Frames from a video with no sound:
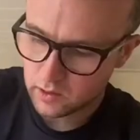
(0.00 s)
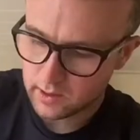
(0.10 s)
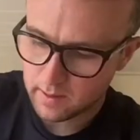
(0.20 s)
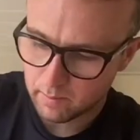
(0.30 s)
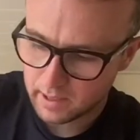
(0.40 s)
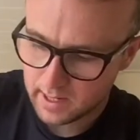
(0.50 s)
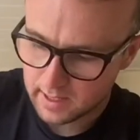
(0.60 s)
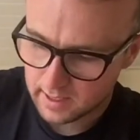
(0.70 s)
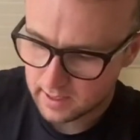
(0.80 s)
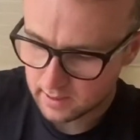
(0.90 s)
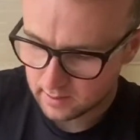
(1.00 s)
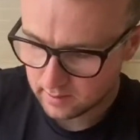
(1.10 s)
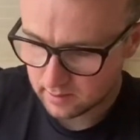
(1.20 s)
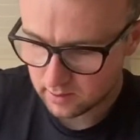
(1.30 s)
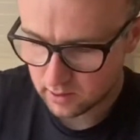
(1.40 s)
that blending,
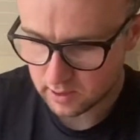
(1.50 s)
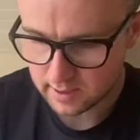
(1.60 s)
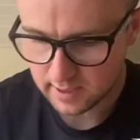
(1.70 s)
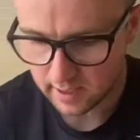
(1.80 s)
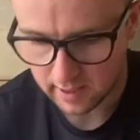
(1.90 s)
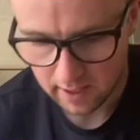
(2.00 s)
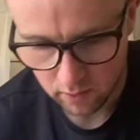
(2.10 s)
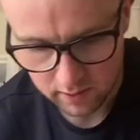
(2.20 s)
you could tell that